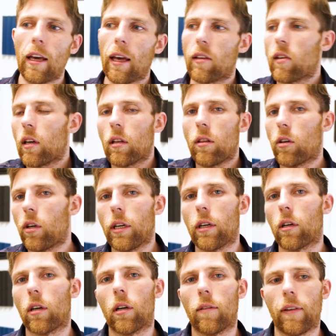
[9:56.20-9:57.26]
it's like a
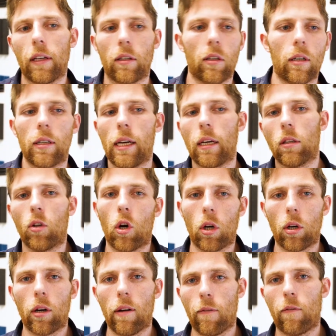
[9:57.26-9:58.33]
learning curve. It's going to take
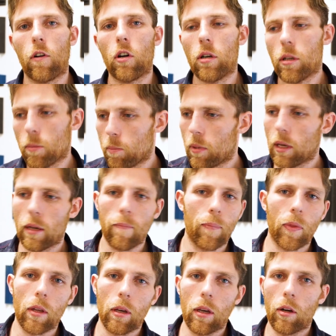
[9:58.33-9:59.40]
longer at first, but
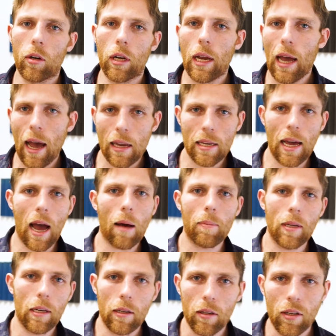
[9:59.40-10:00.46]
you're going to
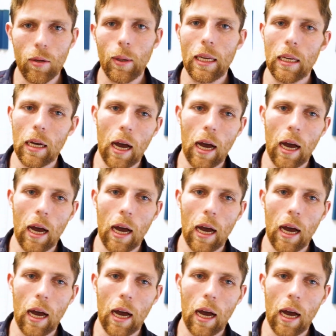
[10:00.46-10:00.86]
adapt into it.